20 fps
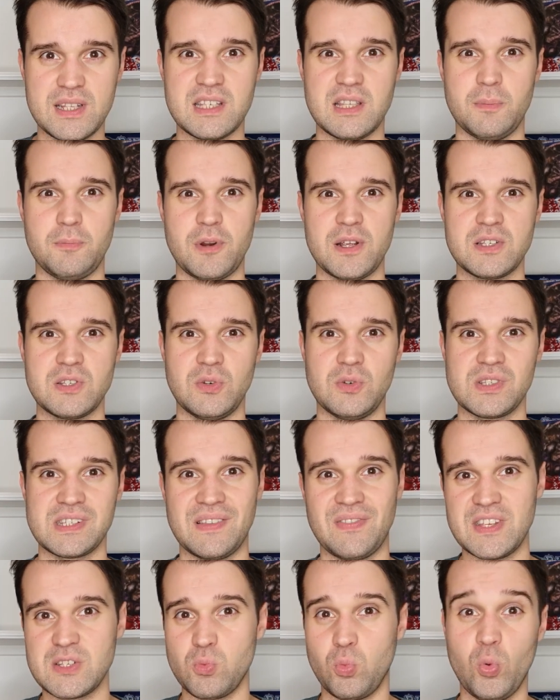bristles, and
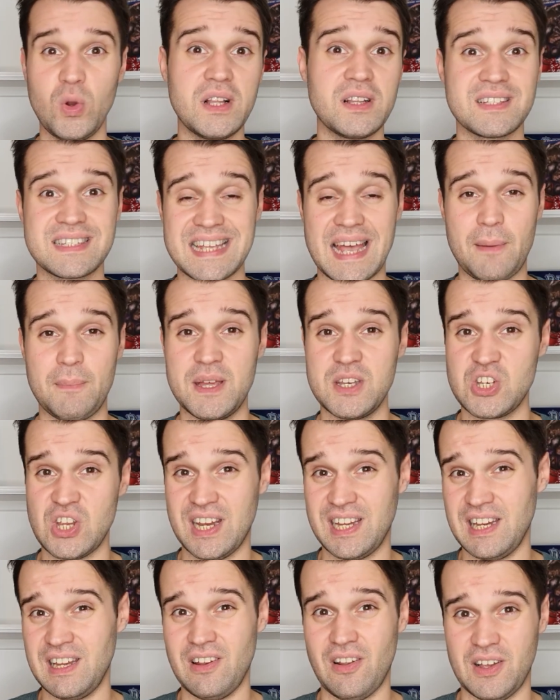this will damage any
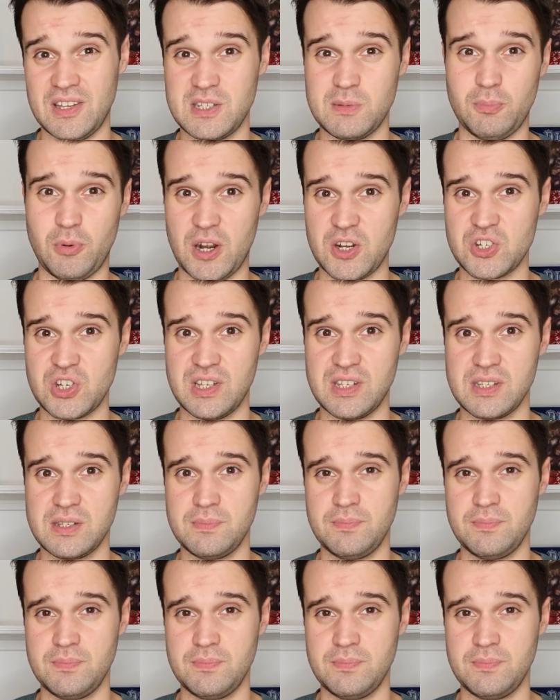nice brushes.